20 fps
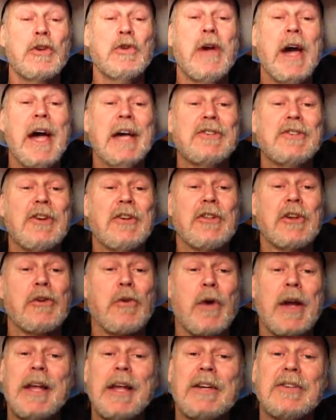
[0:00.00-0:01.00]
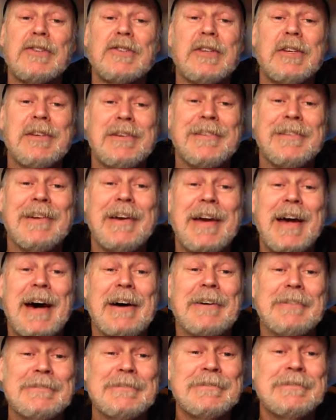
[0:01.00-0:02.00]
You guys are the greatest.
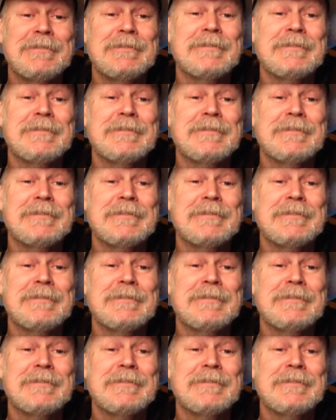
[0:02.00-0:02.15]
Yeah.